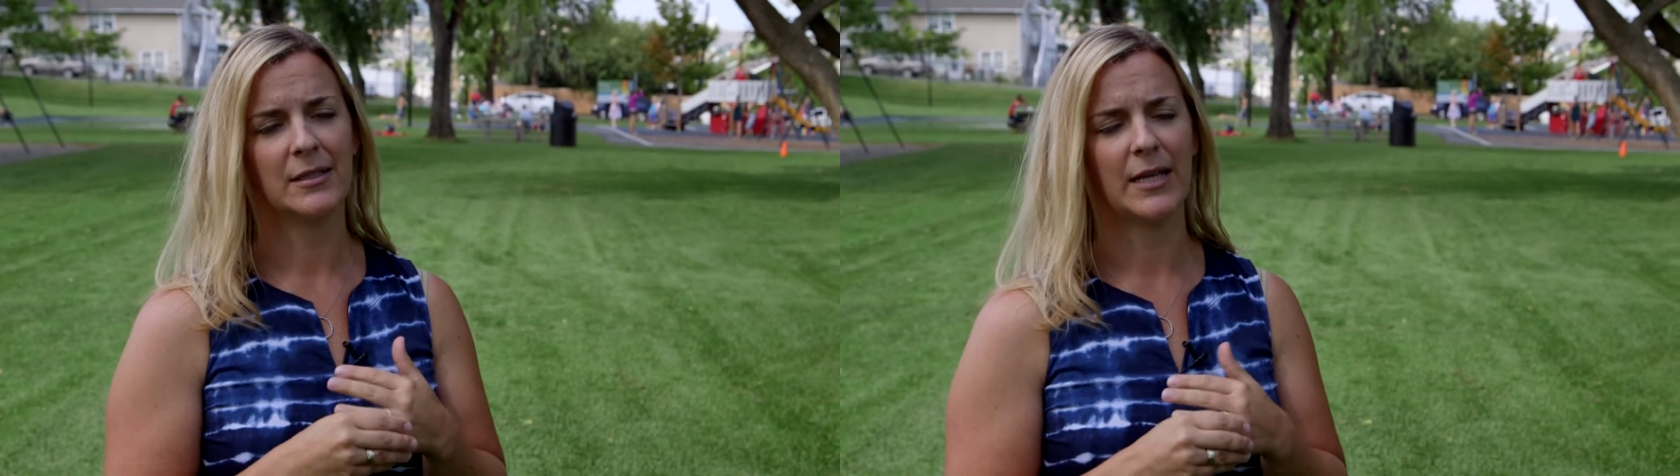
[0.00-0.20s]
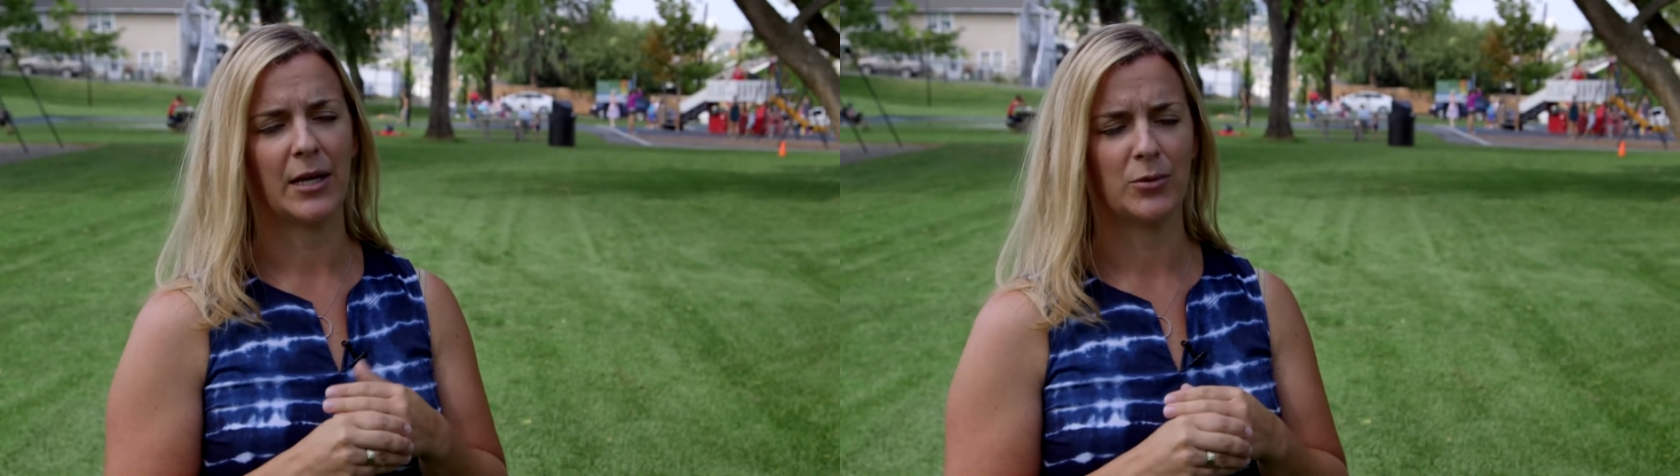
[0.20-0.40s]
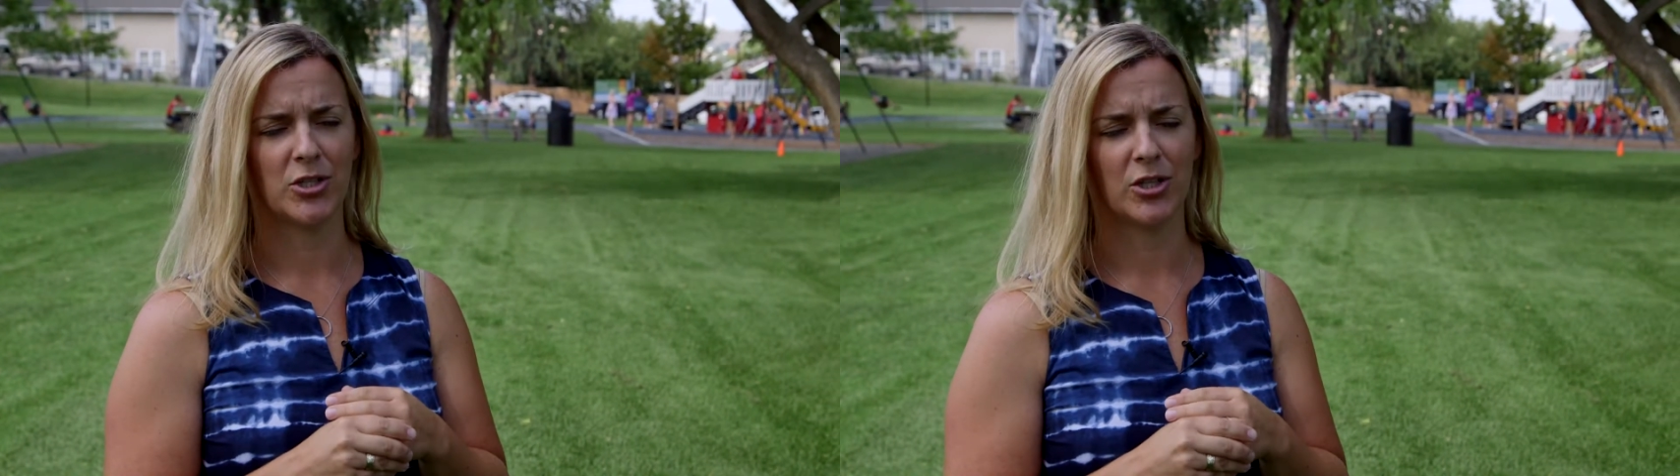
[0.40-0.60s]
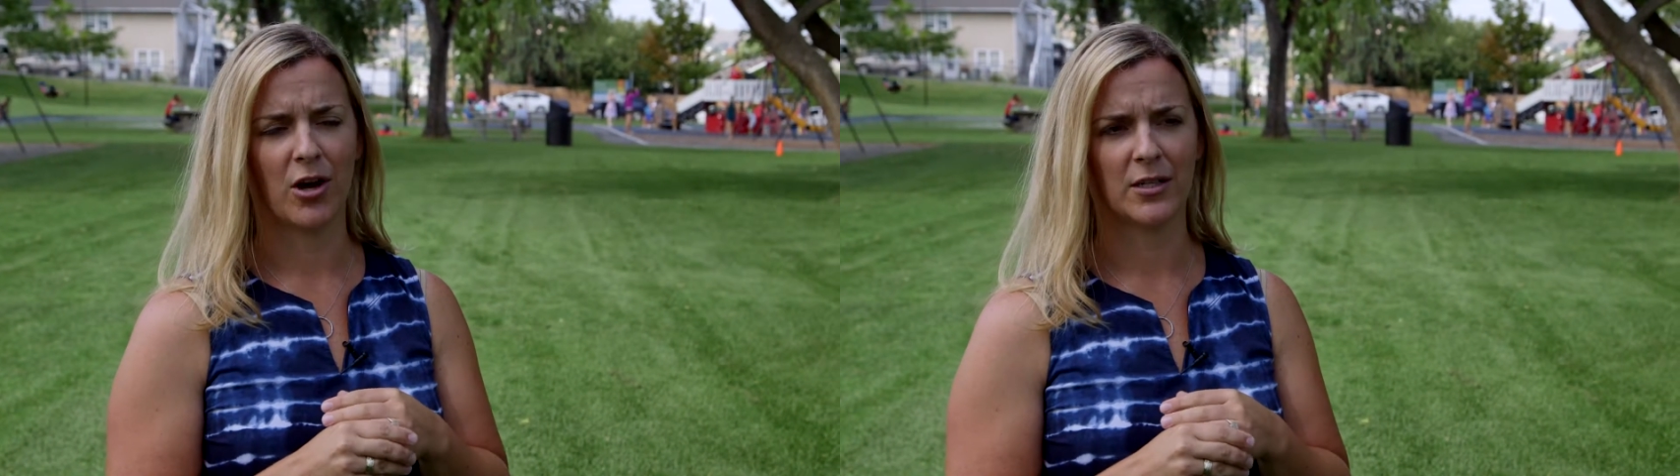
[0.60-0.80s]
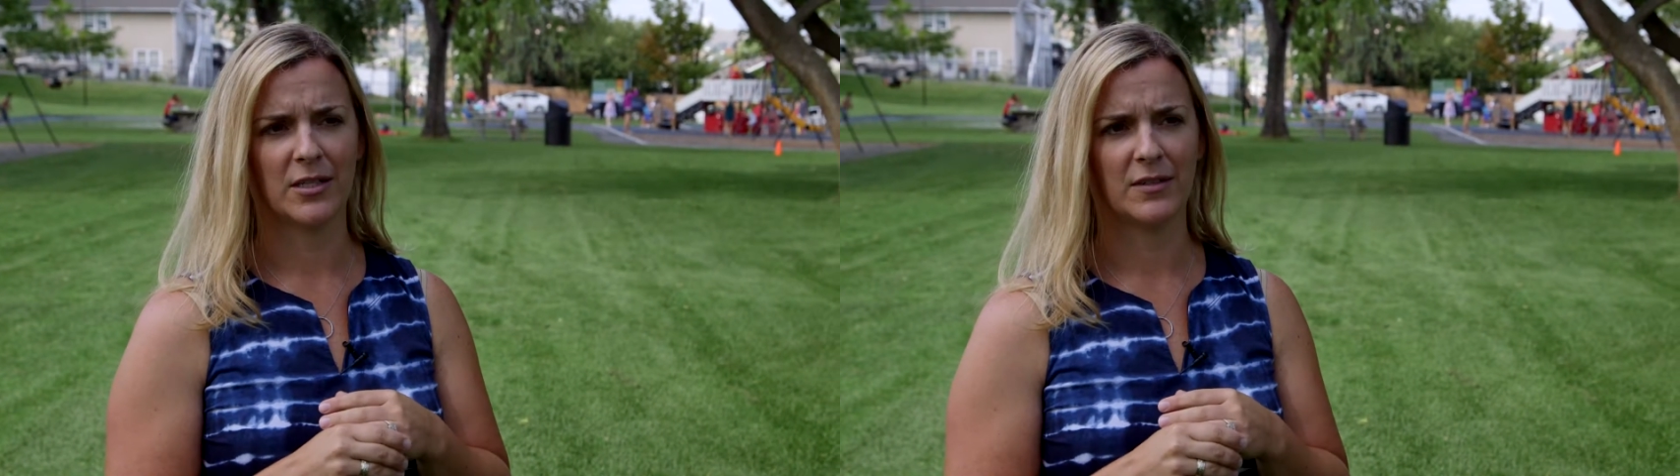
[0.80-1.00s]
language and
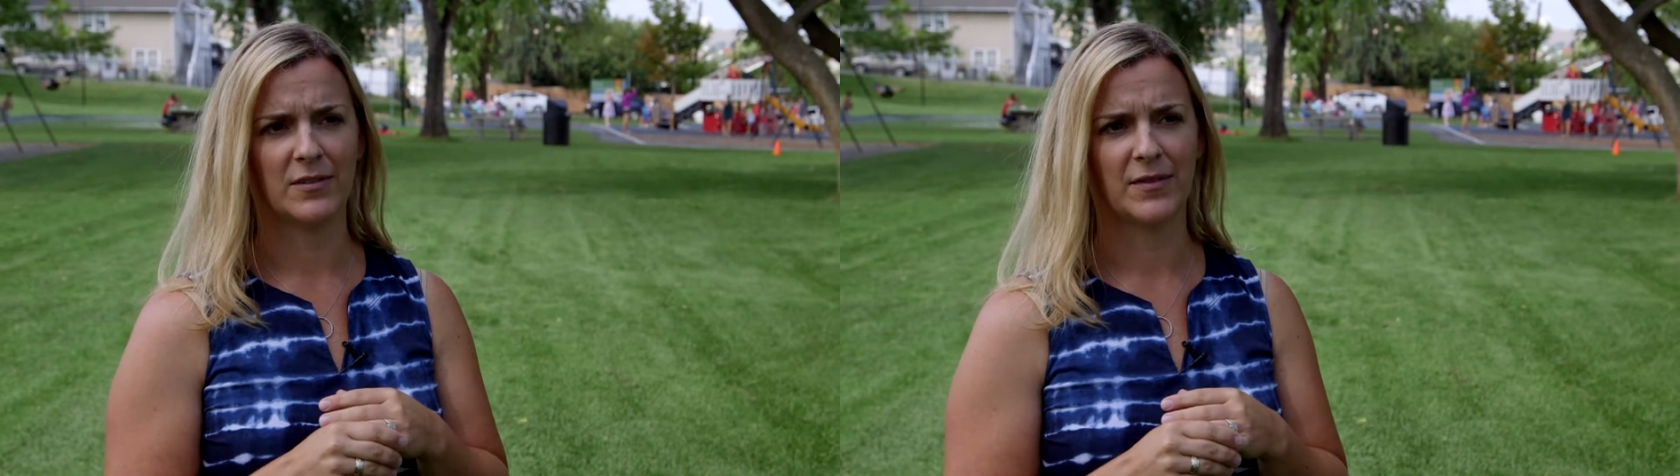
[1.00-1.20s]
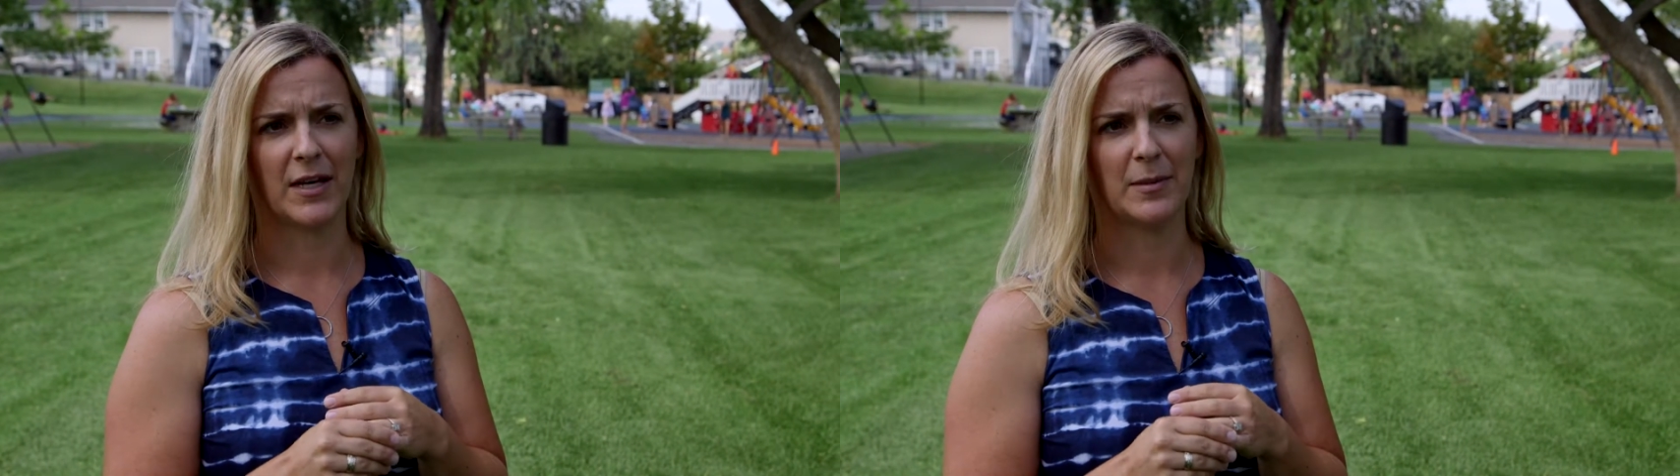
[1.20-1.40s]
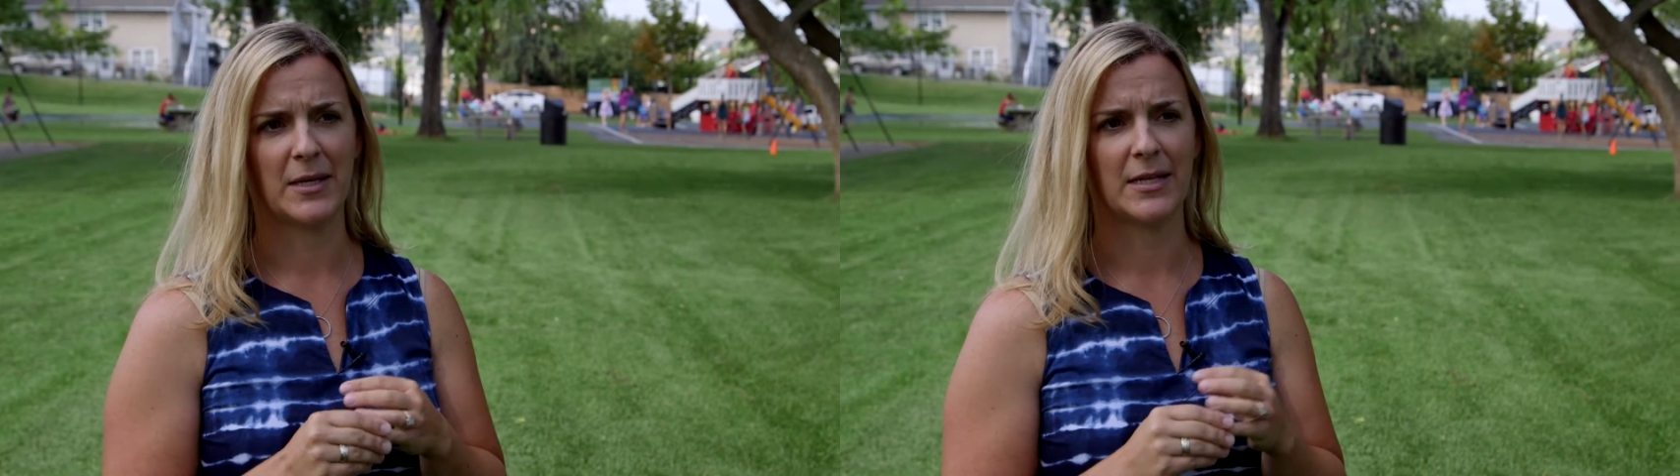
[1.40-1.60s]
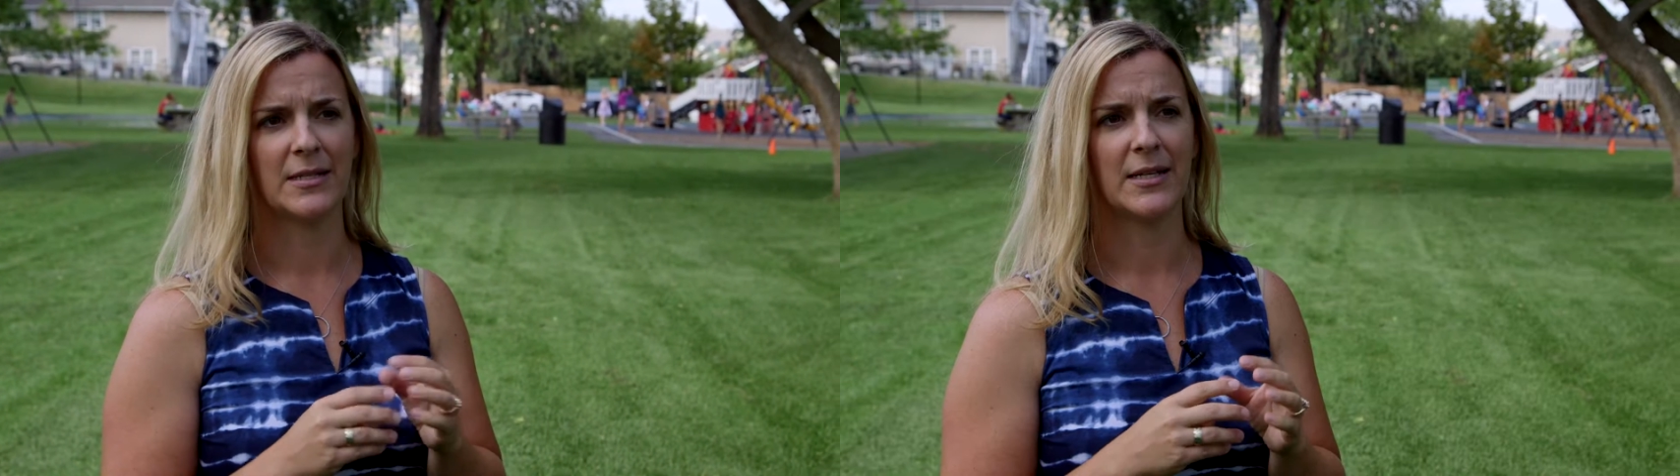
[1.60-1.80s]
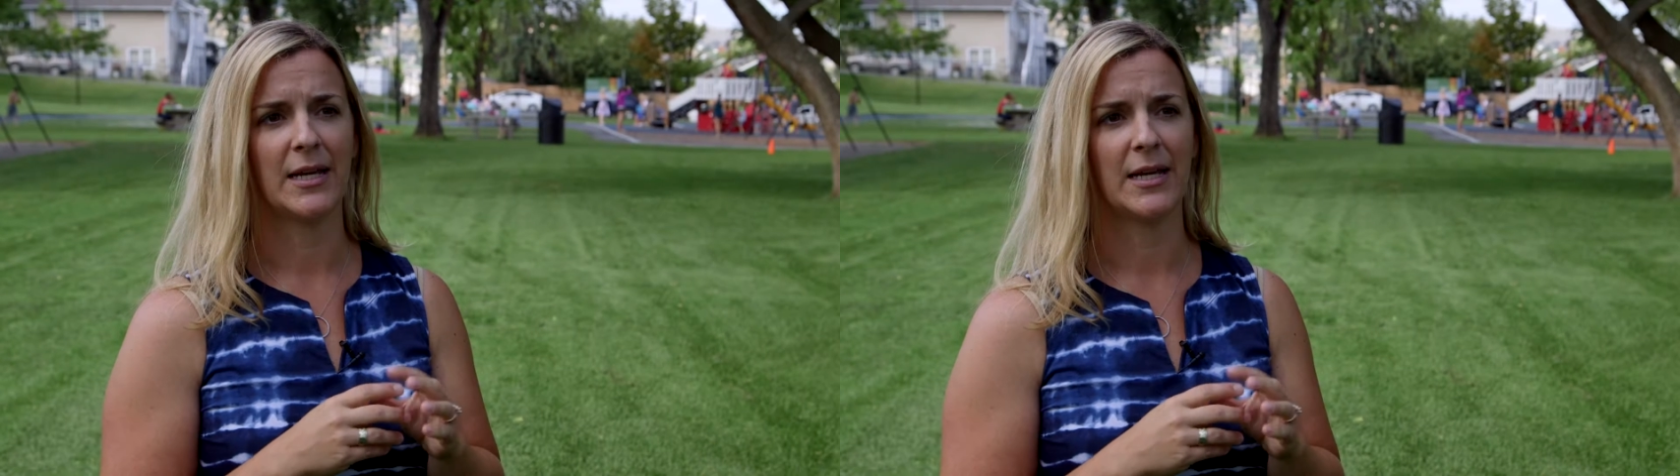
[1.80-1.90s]
cognitive development,